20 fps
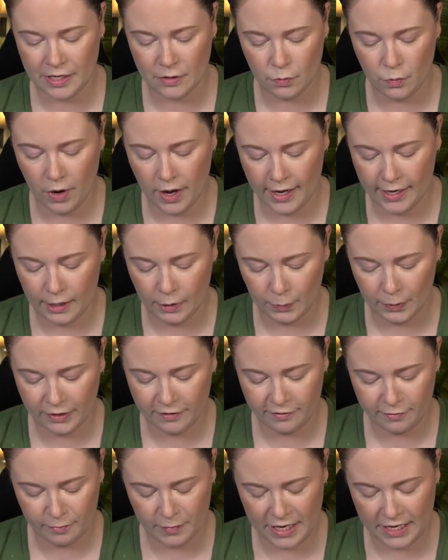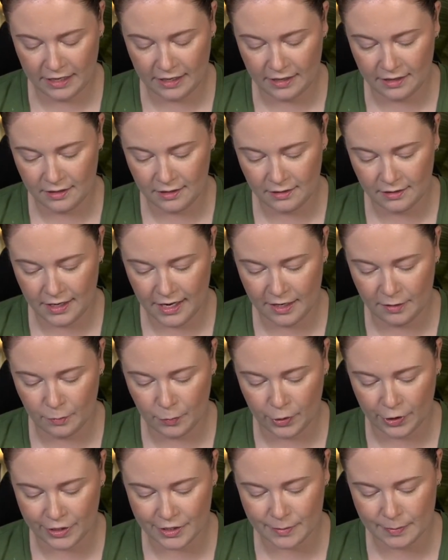in wire would have made it kind of
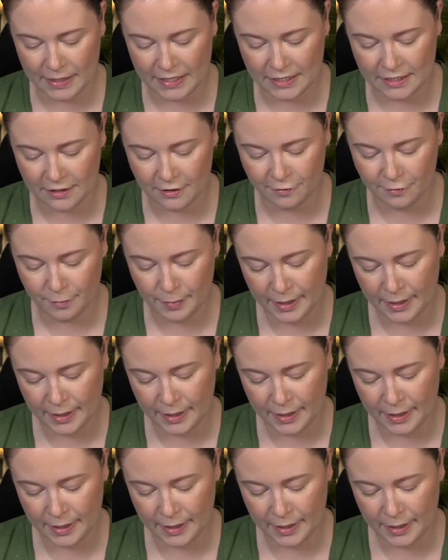more expensive,